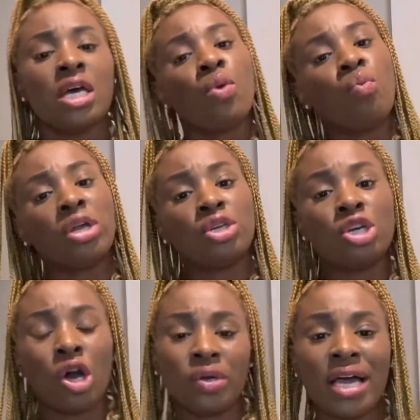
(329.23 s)
When you
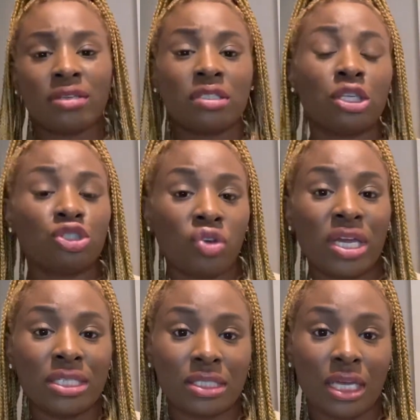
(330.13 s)
go down to the
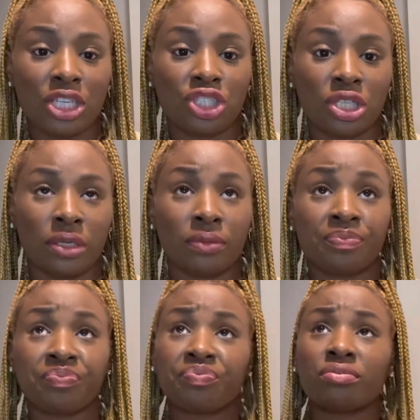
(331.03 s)
train station,